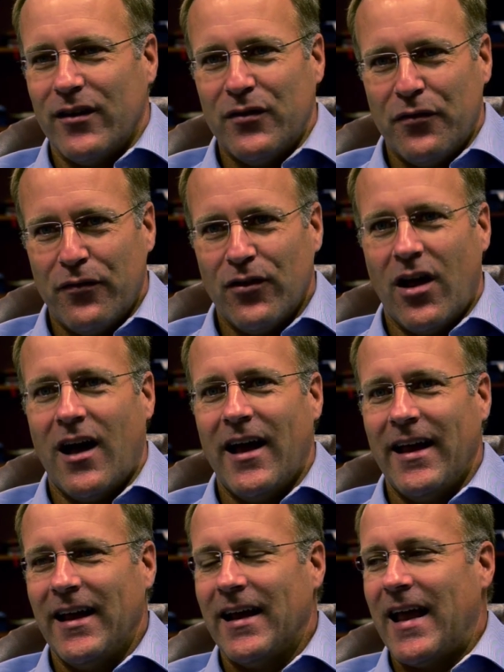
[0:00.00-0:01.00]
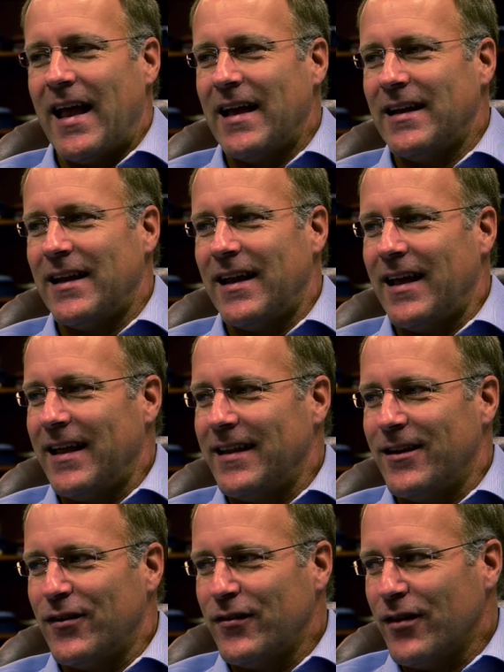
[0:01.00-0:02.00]
is flying, and
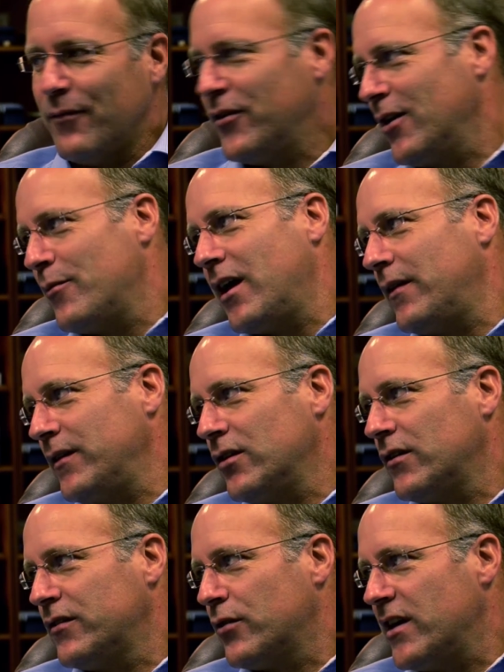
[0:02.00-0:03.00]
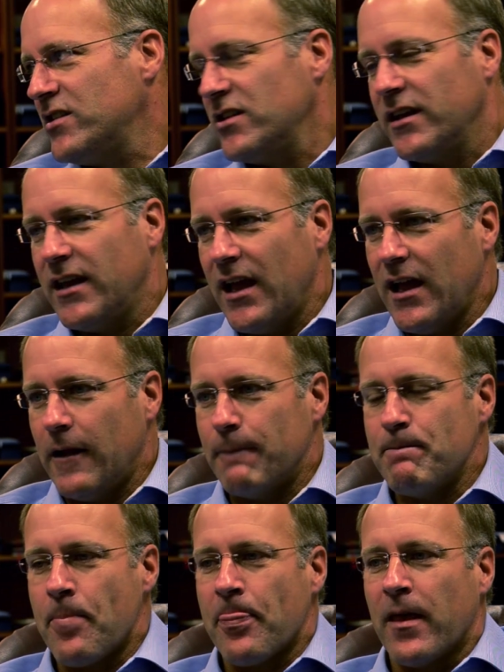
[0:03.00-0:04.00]
there's something about the illustration
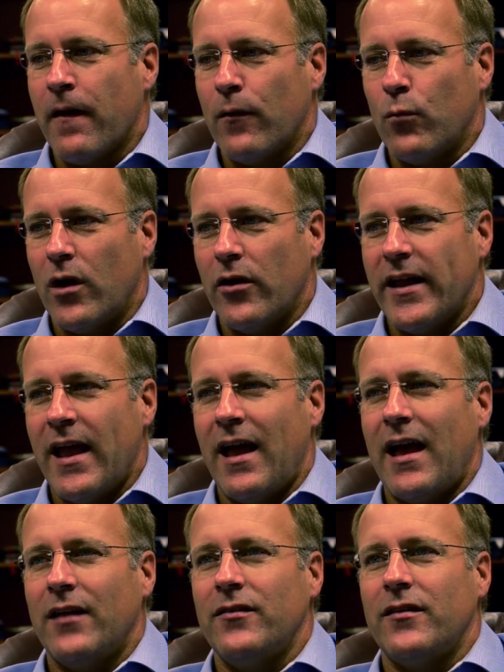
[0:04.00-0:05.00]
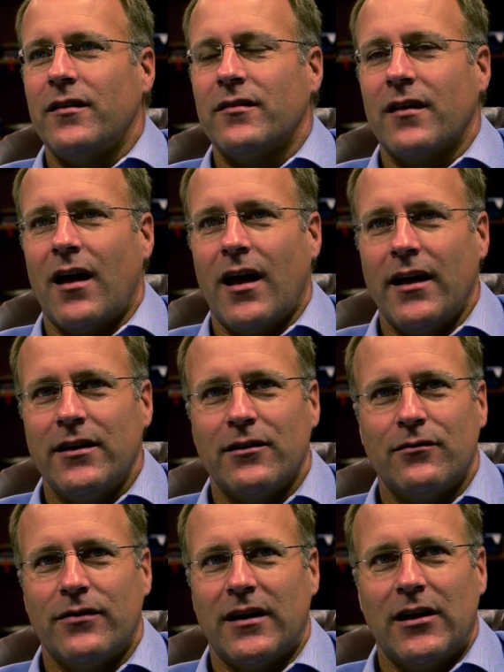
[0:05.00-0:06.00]
again where he has this kind
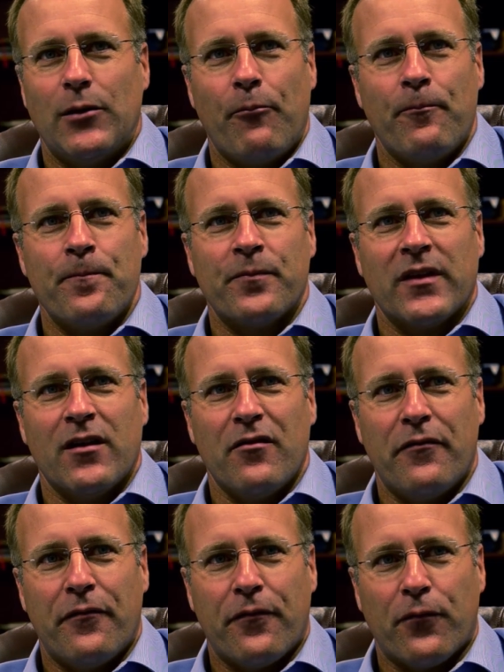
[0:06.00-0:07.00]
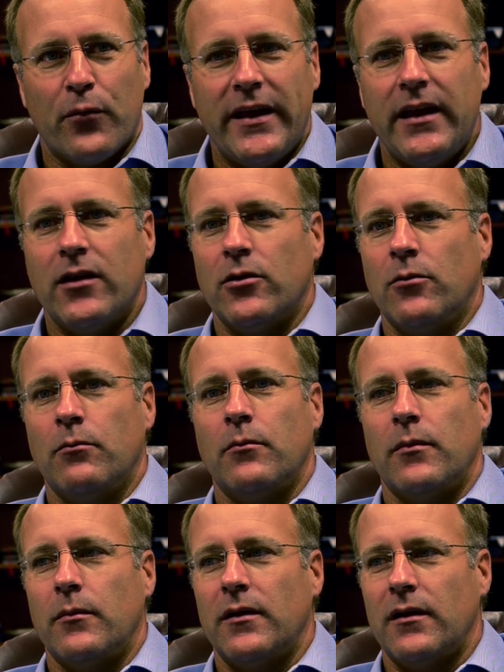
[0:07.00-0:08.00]
of
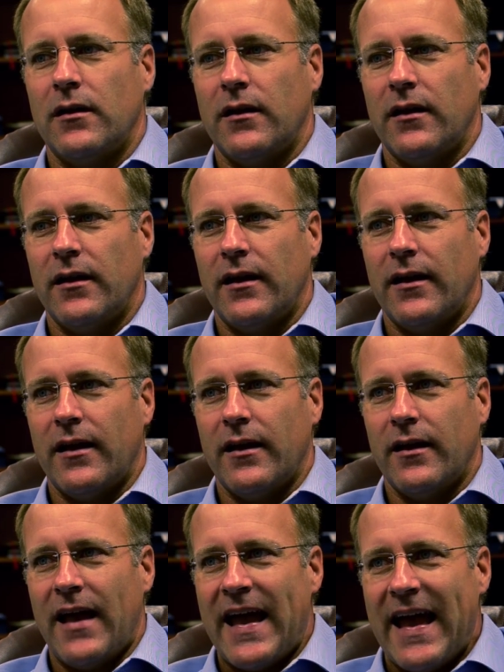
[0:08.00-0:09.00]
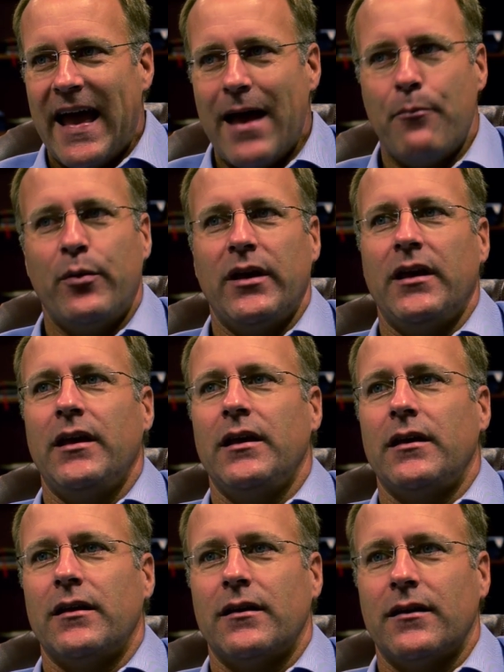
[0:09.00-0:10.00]
freedom,
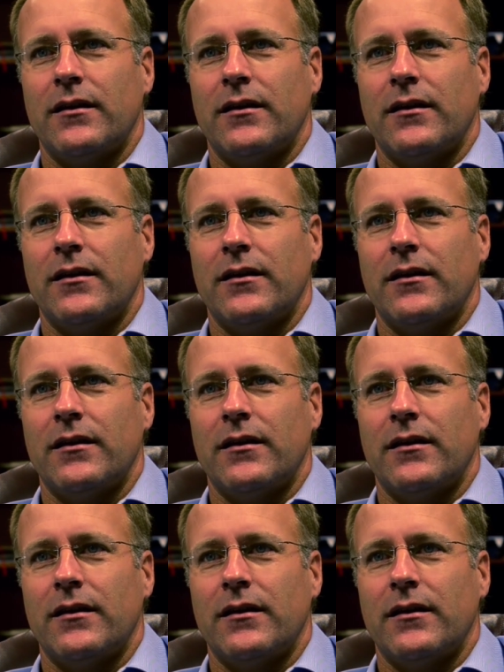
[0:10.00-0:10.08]
happy